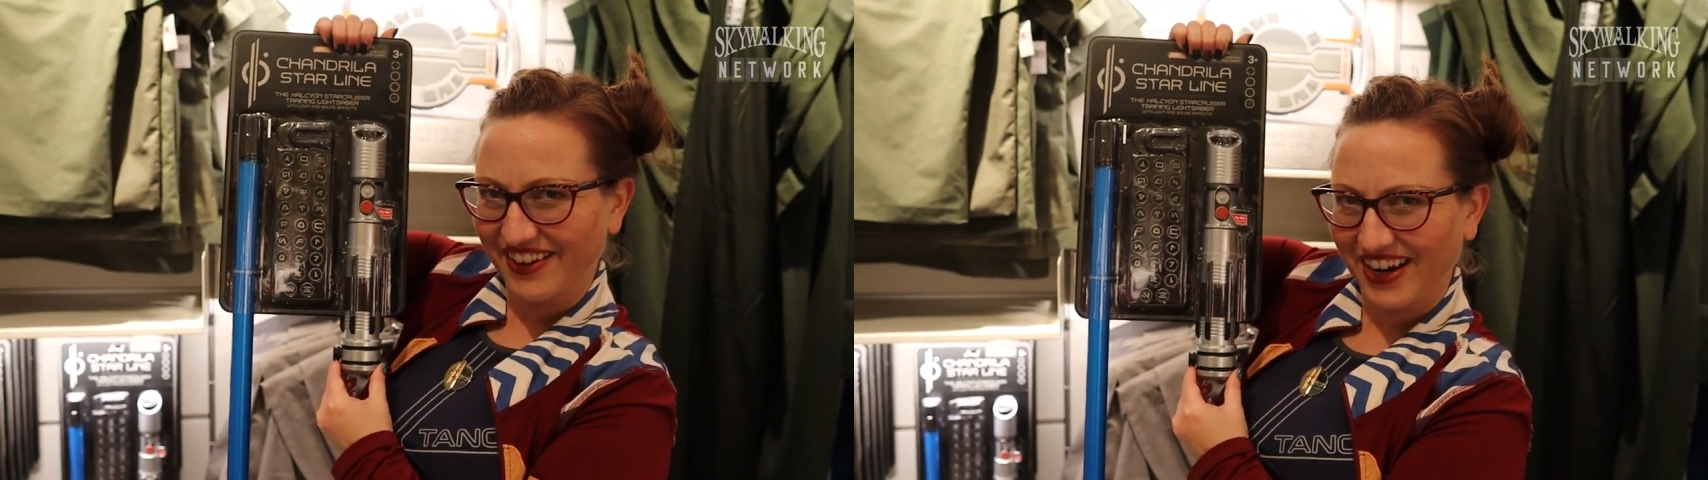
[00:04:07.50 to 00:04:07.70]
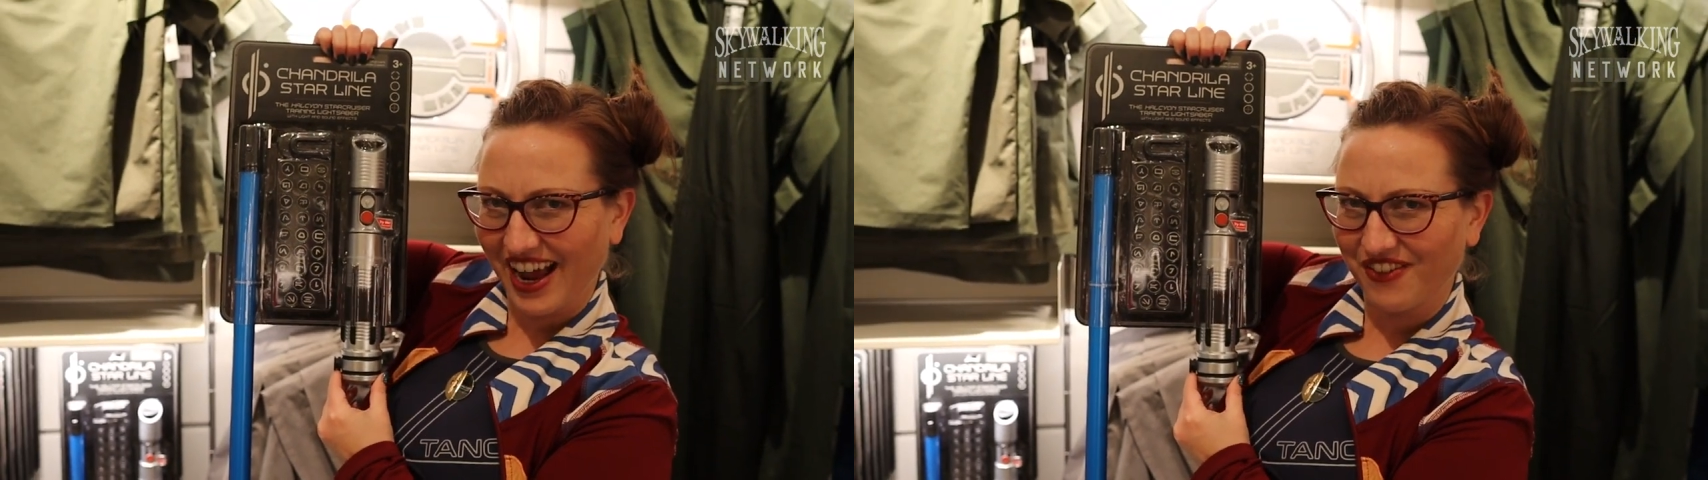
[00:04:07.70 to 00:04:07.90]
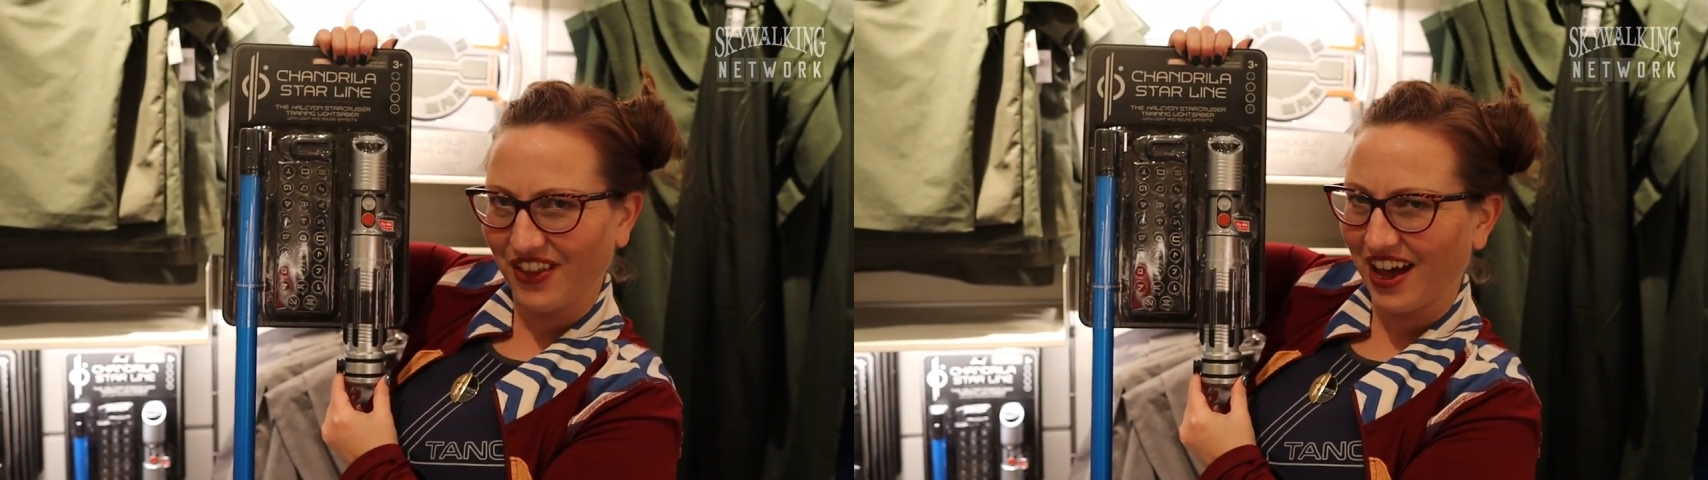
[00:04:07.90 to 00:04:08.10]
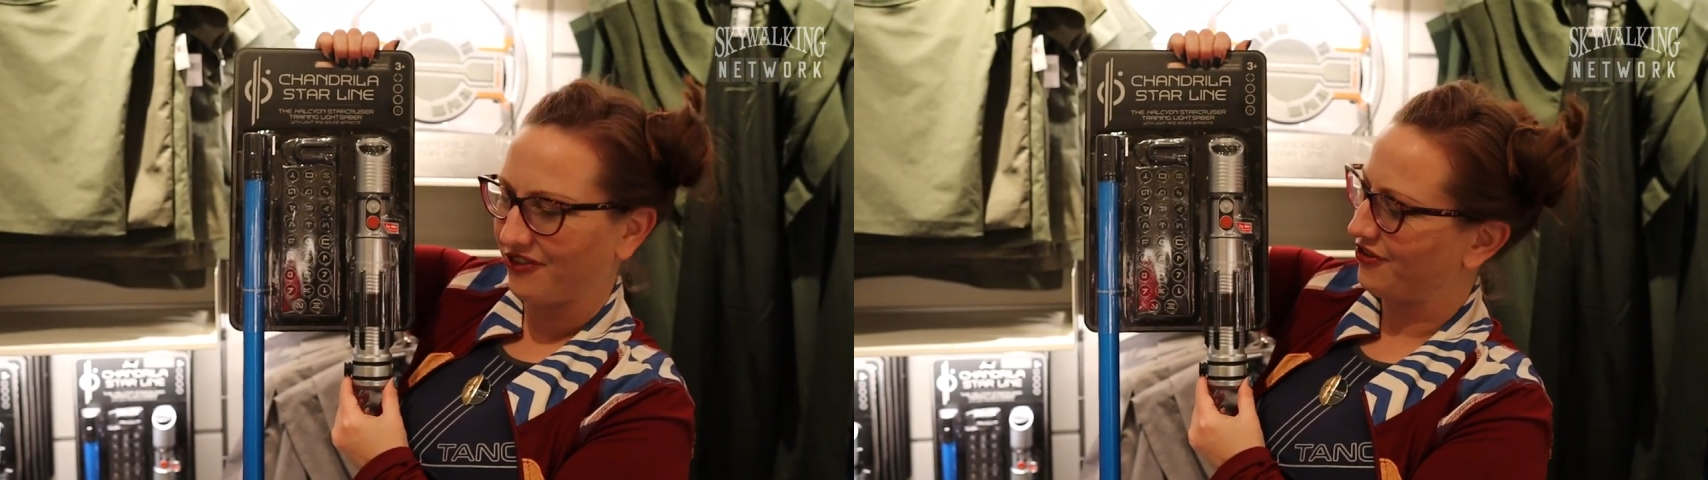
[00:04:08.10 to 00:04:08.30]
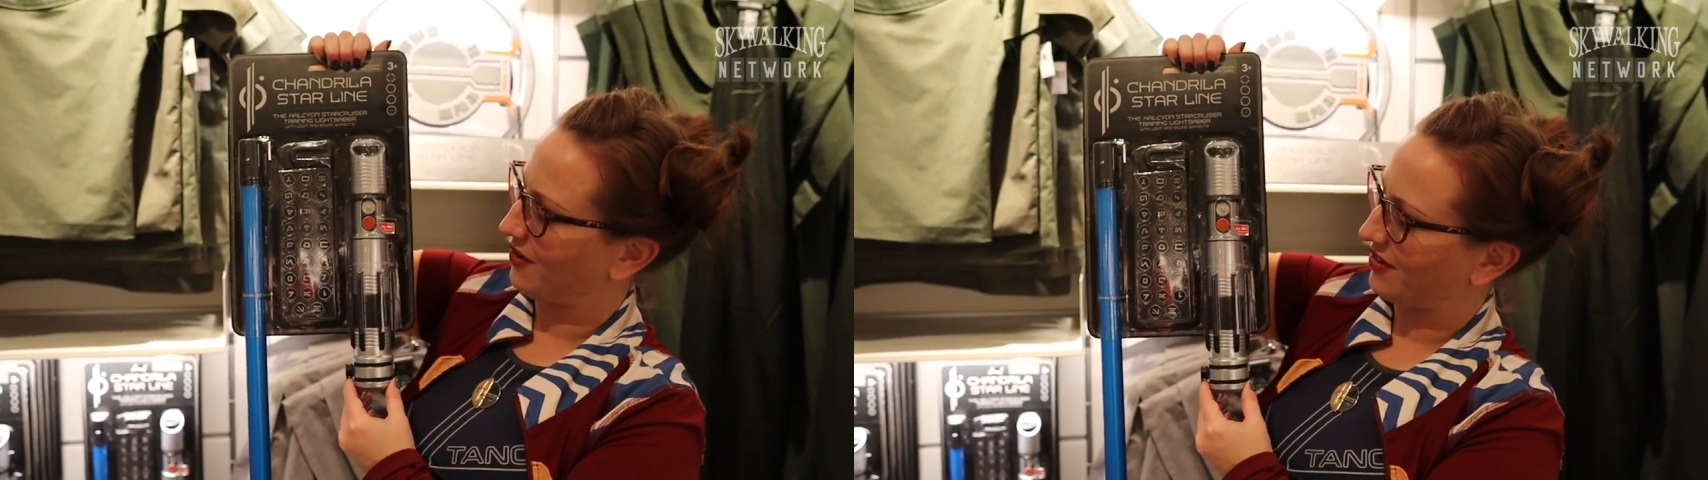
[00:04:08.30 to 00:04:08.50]
They would have a lot
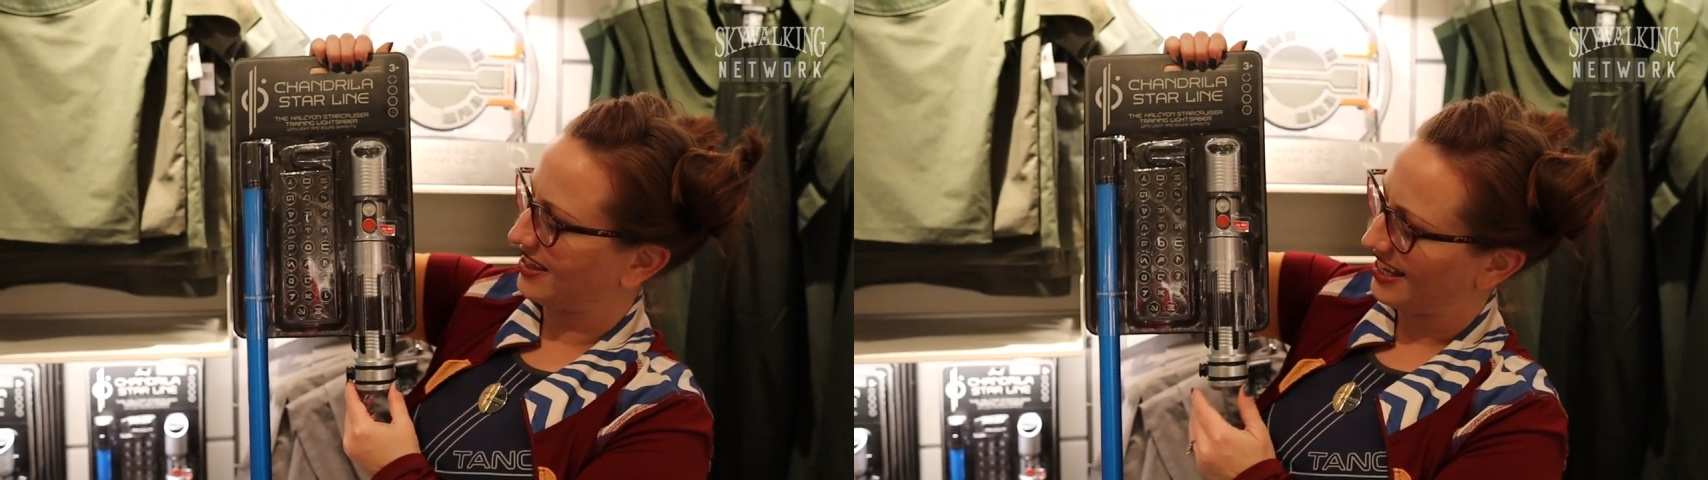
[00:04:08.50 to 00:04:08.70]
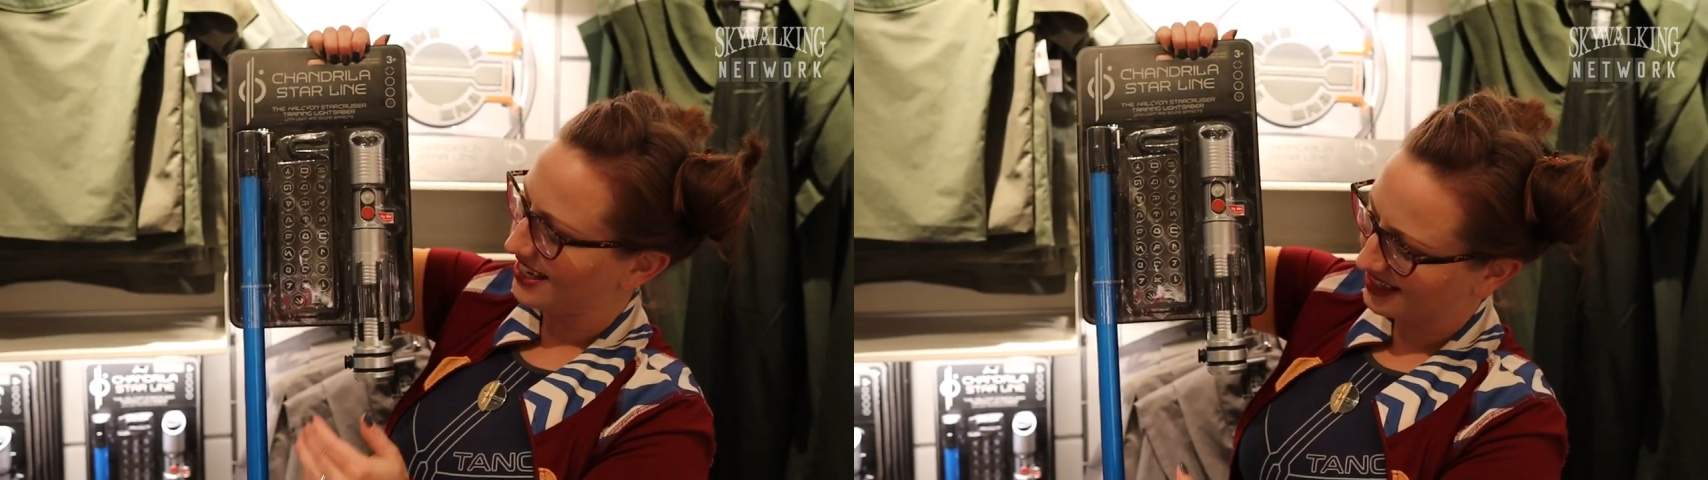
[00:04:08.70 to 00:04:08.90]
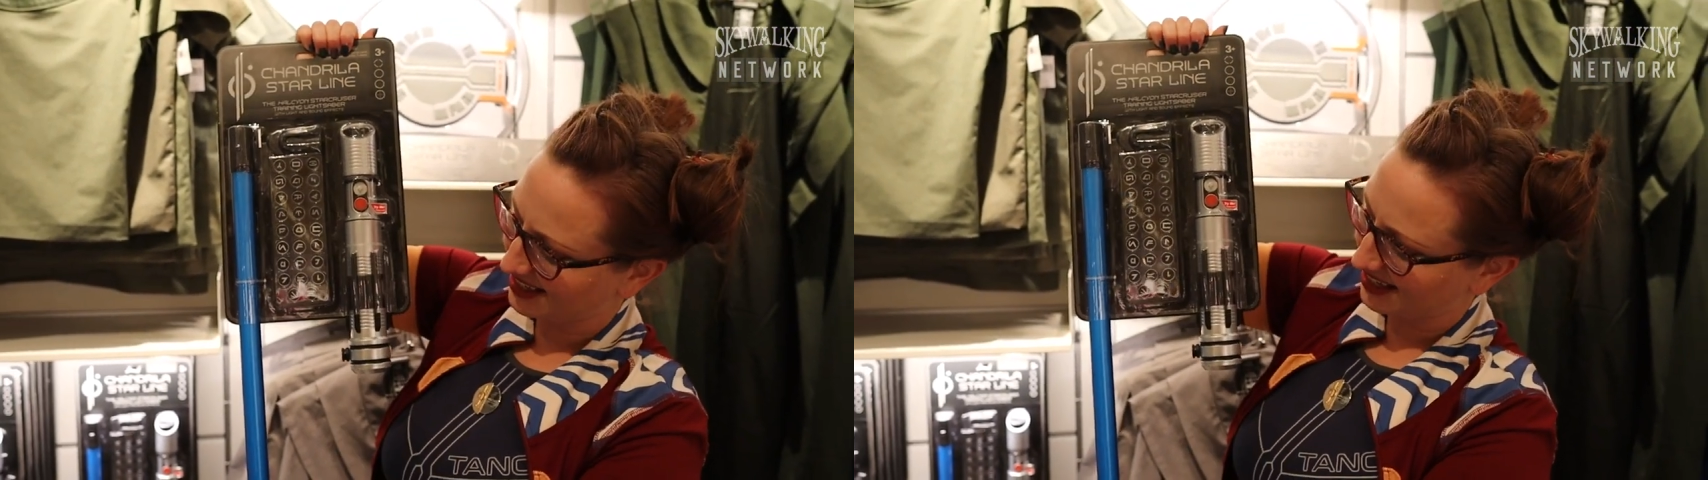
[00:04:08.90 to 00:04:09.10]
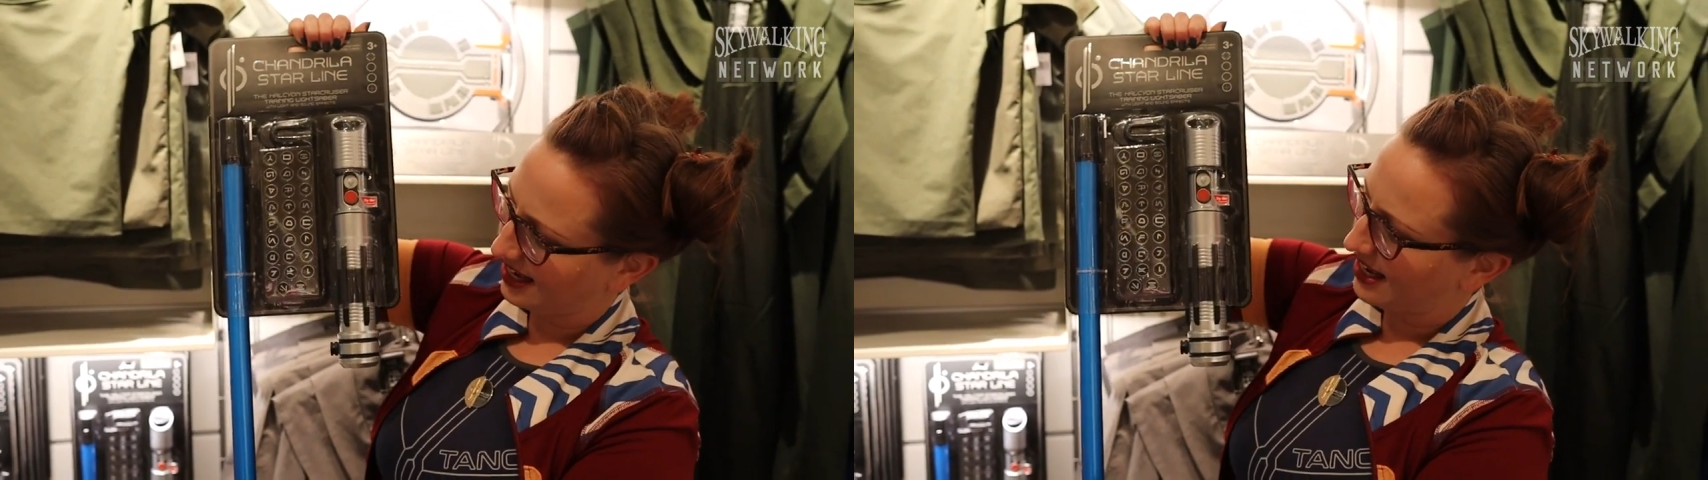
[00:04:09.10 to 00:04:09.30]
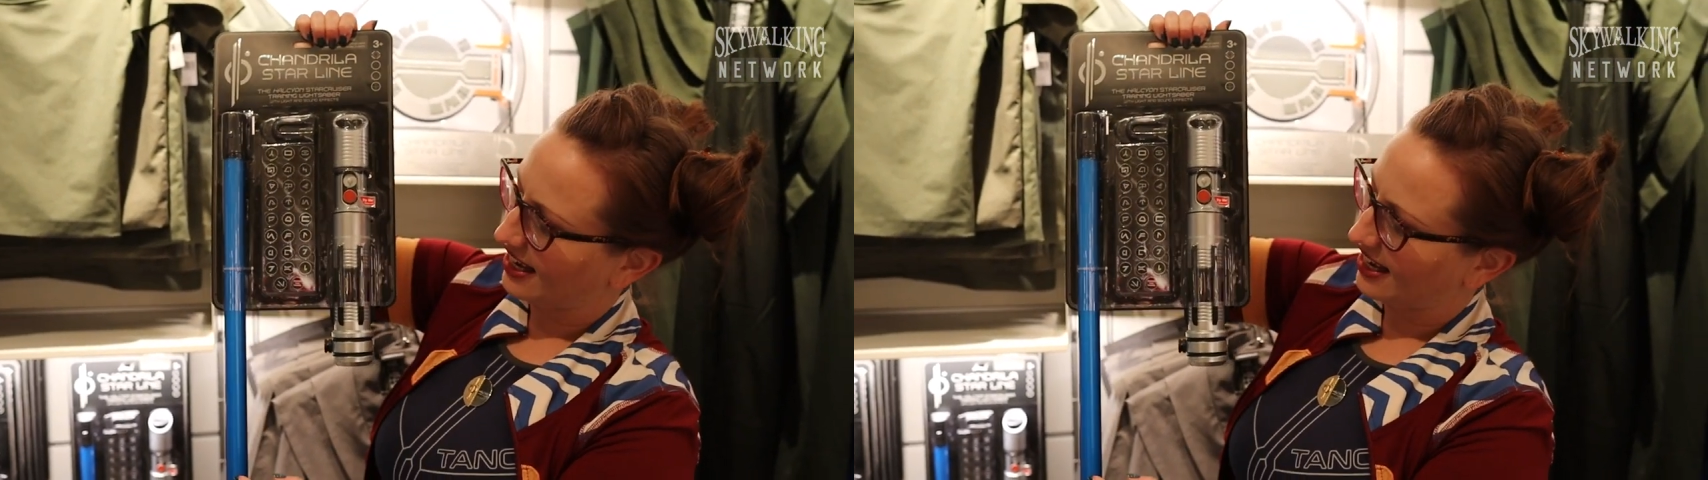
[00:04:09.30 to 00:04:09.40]
of fun with this.